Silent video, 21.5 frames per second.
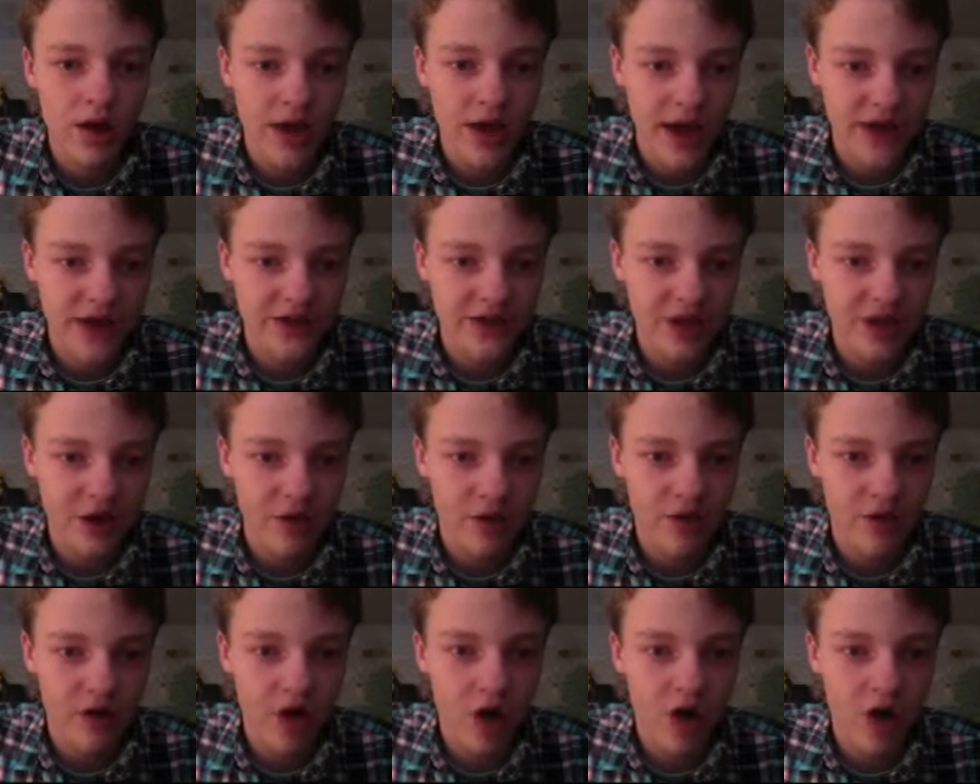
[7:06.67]
Okay, so,
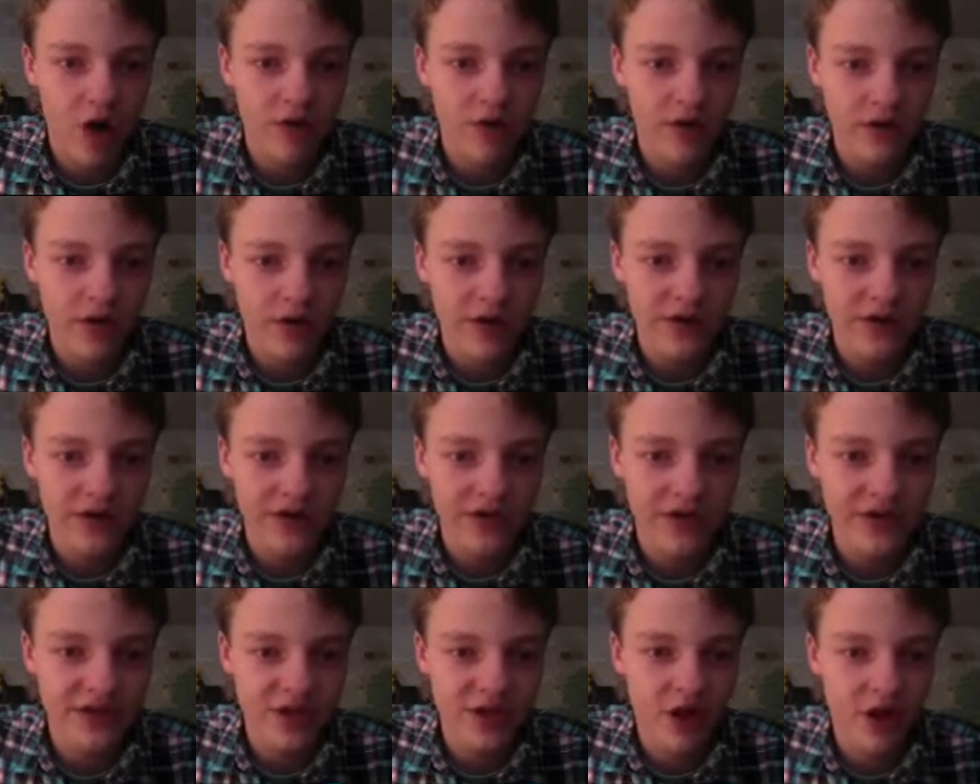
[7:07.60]
call.
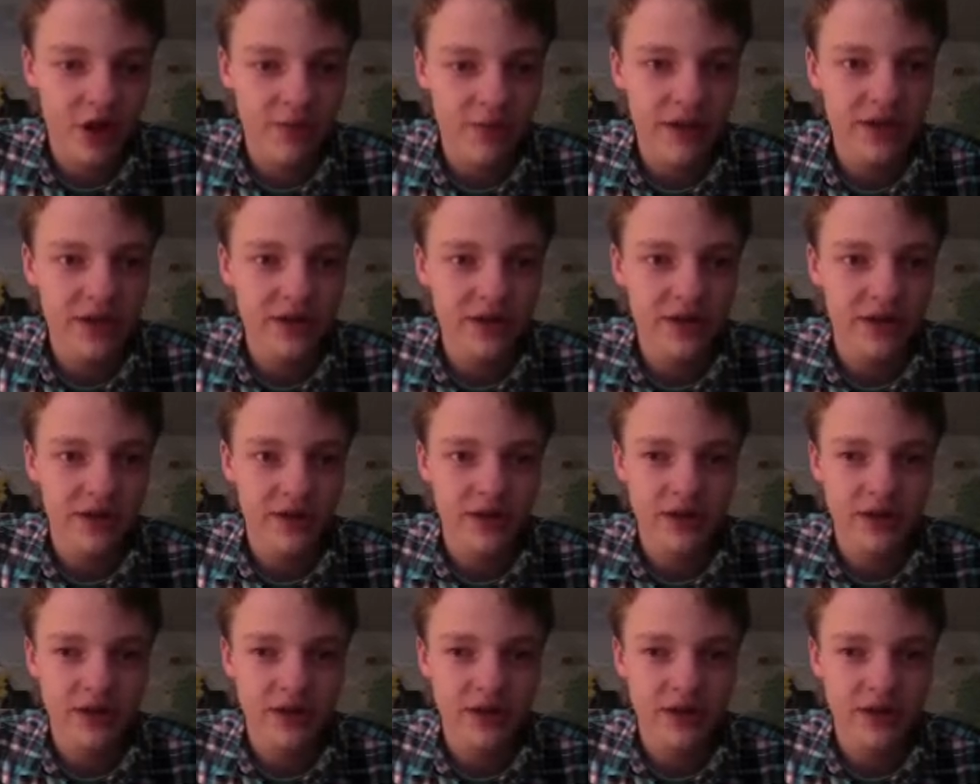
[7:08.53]
This is the call button?